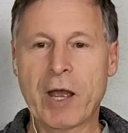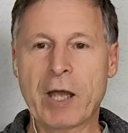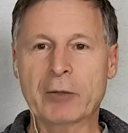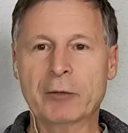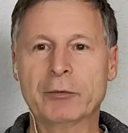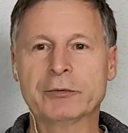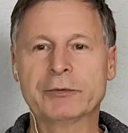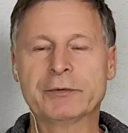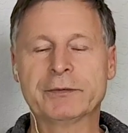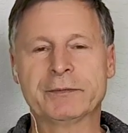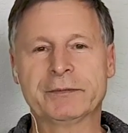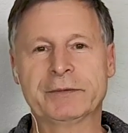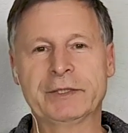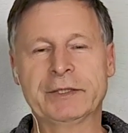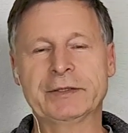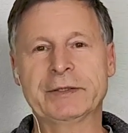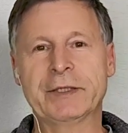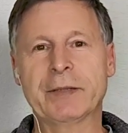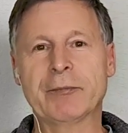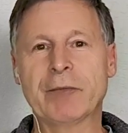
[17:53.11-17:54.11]
to
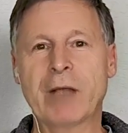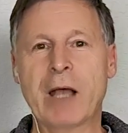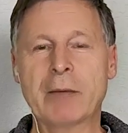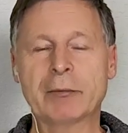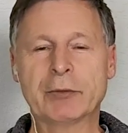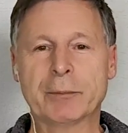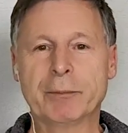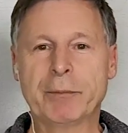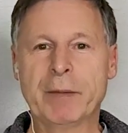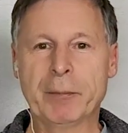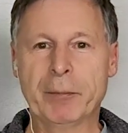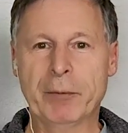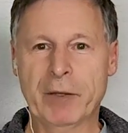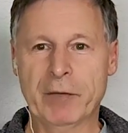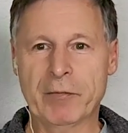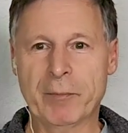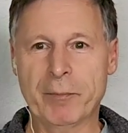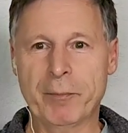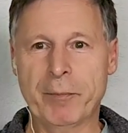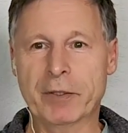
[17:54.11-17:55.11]
just sometimes the people
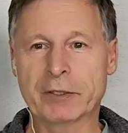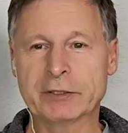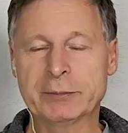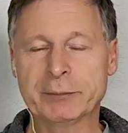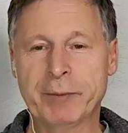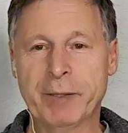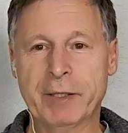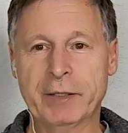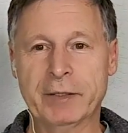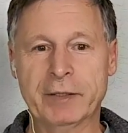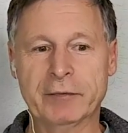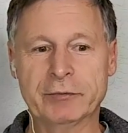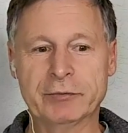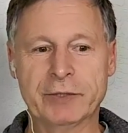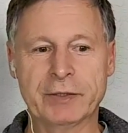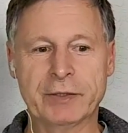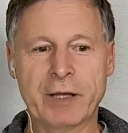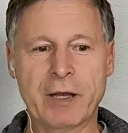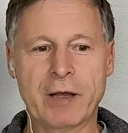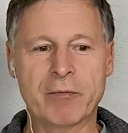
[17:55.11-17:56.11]
have a perspective
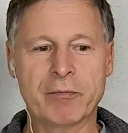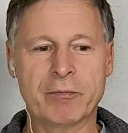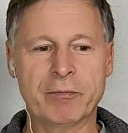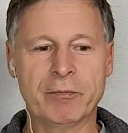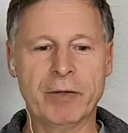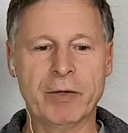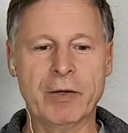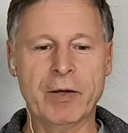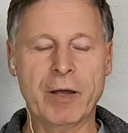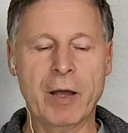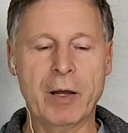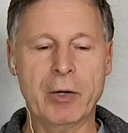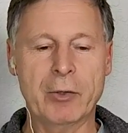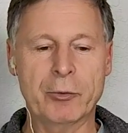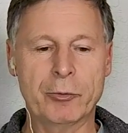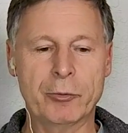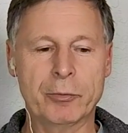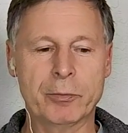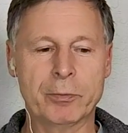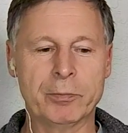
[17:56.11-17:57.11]
that are very hard
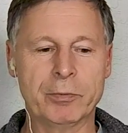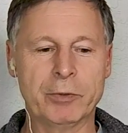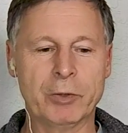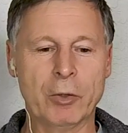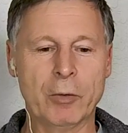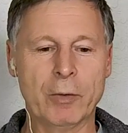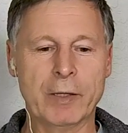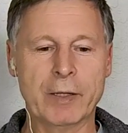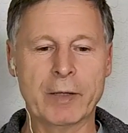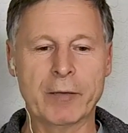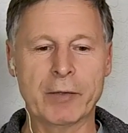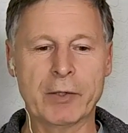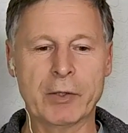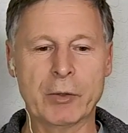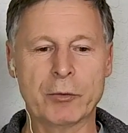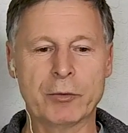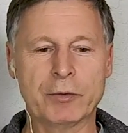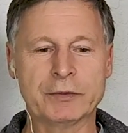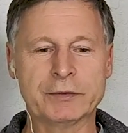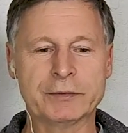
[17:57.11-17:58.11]
to agree,
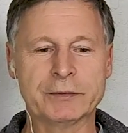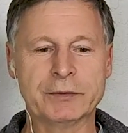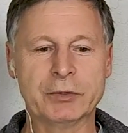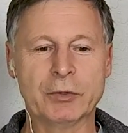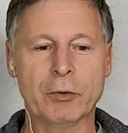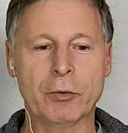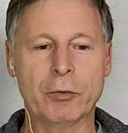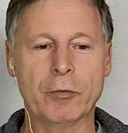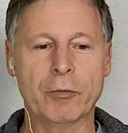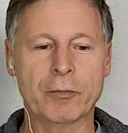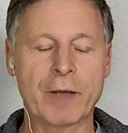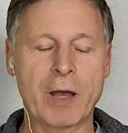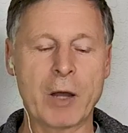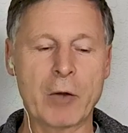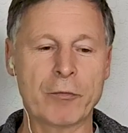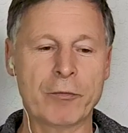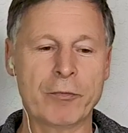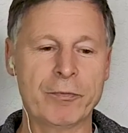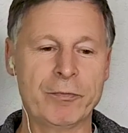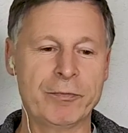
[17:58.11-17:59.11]
or this
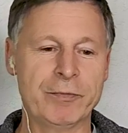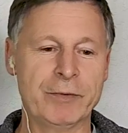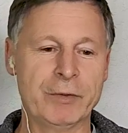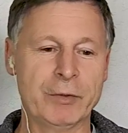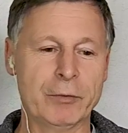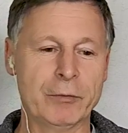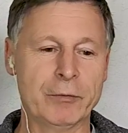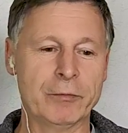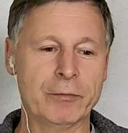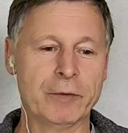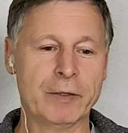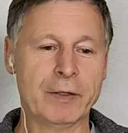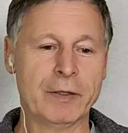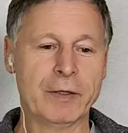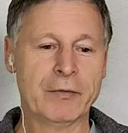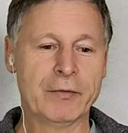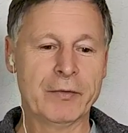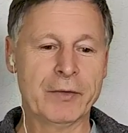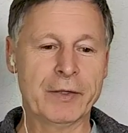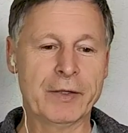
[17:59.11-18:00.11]
kind of
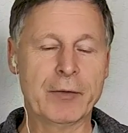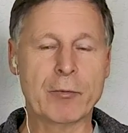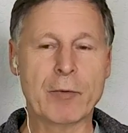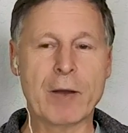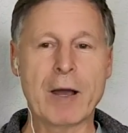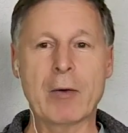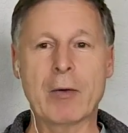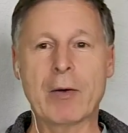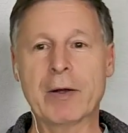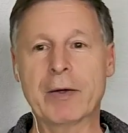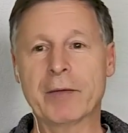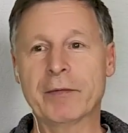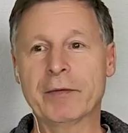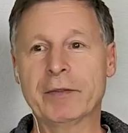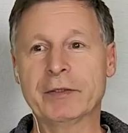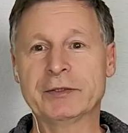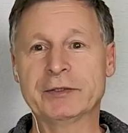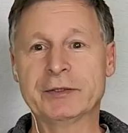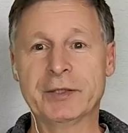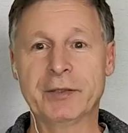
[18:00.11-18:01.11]
thinking, wow, are they
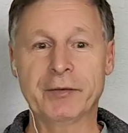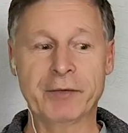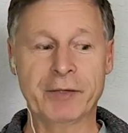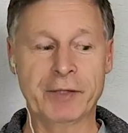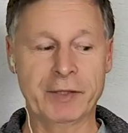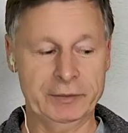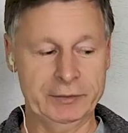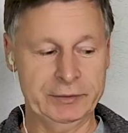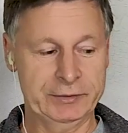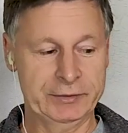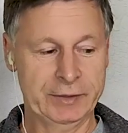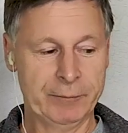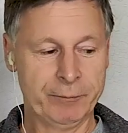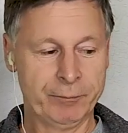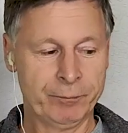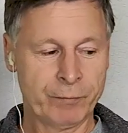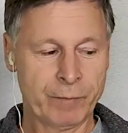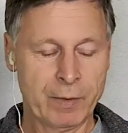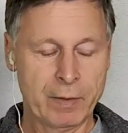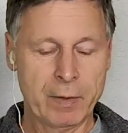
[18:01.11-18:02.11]
really serious?
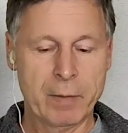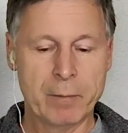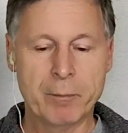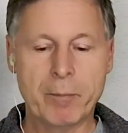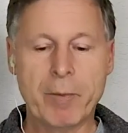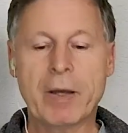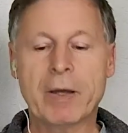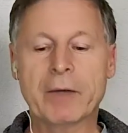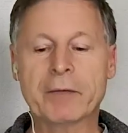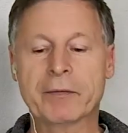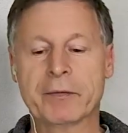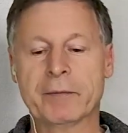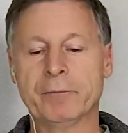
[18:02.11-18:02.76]
But